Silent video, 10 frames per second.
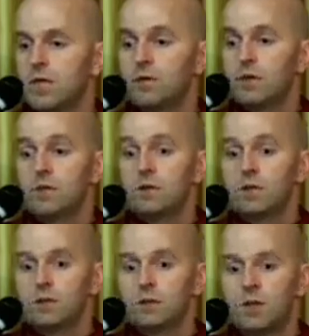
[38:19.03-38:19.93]
If I
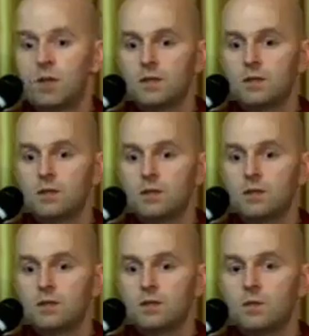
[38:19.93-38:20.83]
don't get caught,
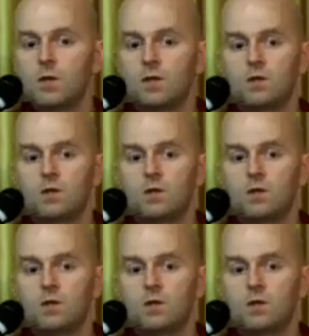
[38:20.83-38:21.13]
what